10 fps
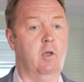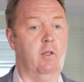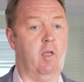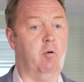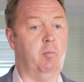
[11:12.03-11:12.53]

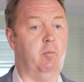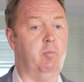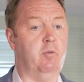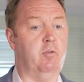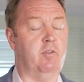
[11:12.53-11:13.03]
And that would be
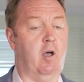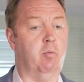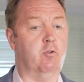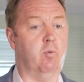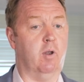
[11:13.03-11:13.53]

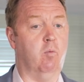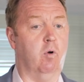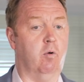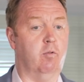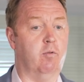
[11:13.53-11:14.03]
samples
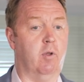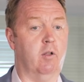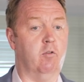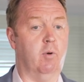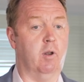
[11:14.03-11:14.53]
2103
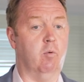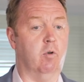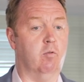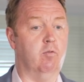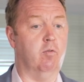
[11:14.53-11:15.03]
and
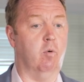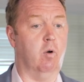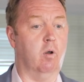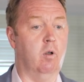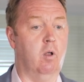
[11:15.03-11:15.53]
2104.